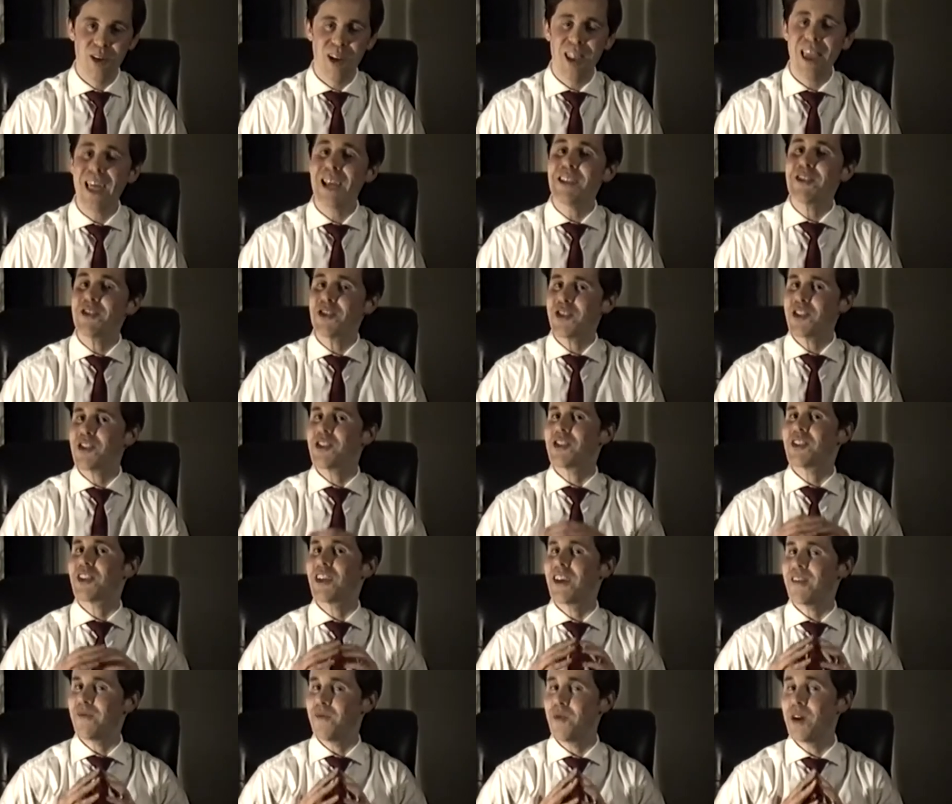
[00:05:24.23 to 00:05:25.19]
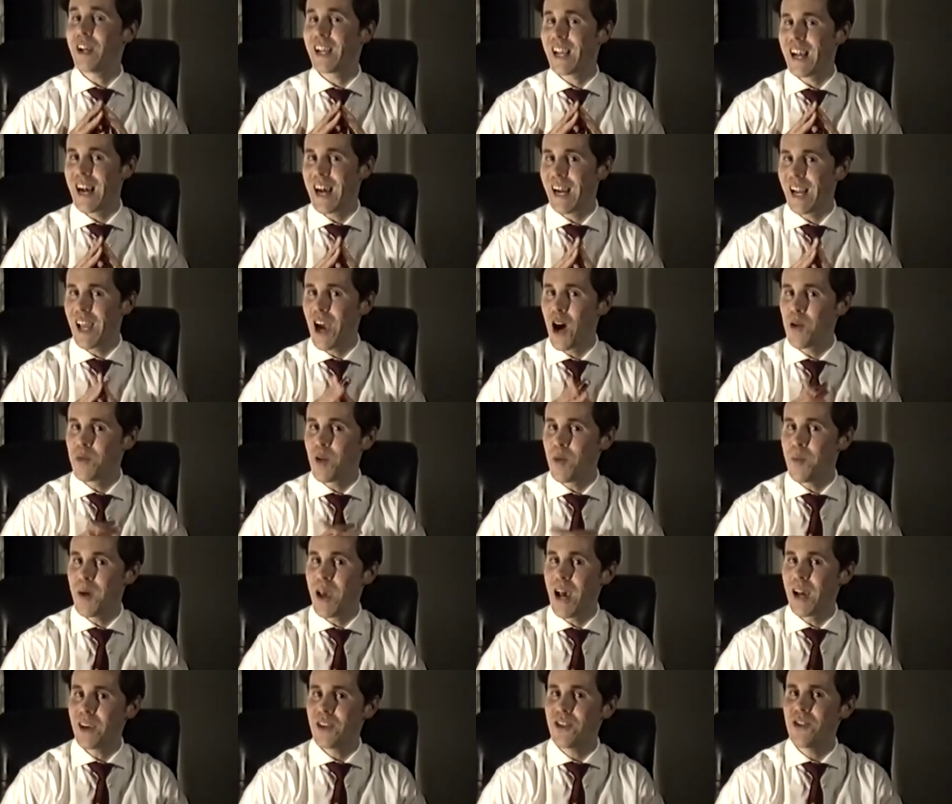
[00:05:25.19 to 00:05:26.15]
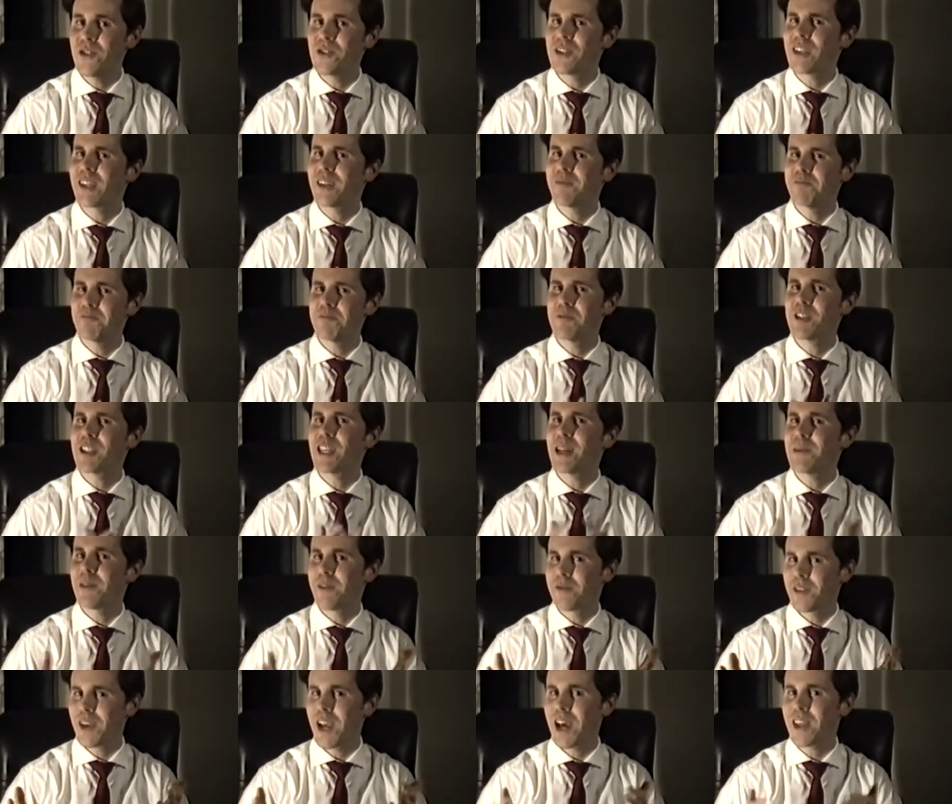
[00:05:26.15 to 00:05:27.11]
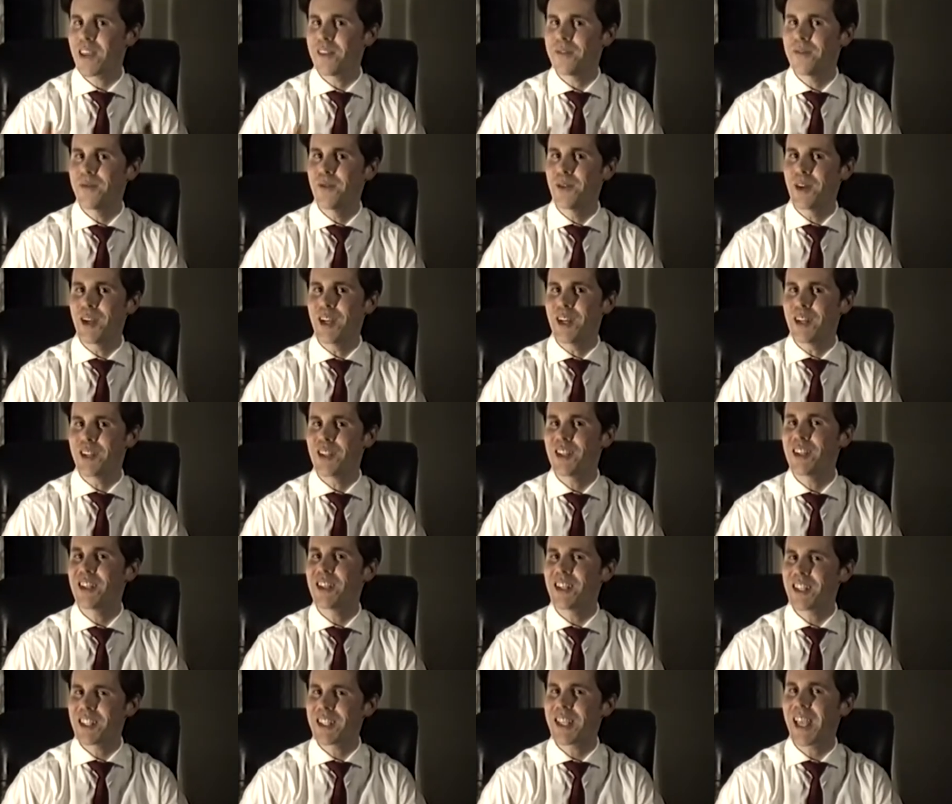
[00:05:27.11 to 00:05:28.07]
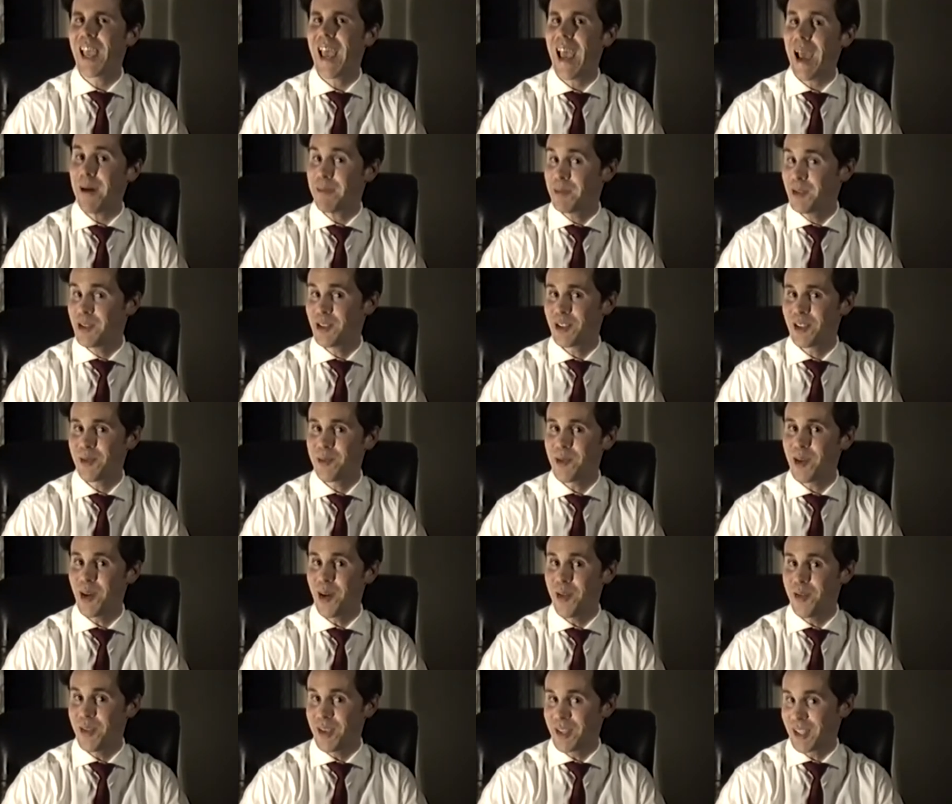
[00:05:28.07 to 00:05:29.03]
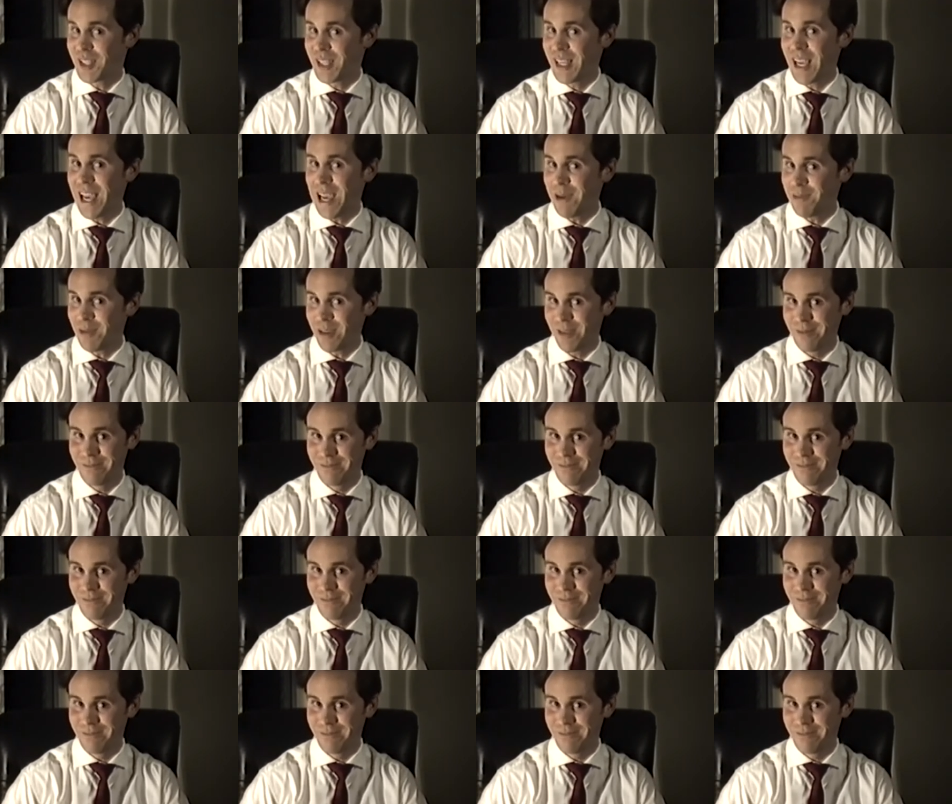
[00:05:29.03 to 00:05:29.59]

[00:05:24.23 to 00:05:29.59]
Let's just see if we can't help him out using some of the other footage that just happens to be on this tape.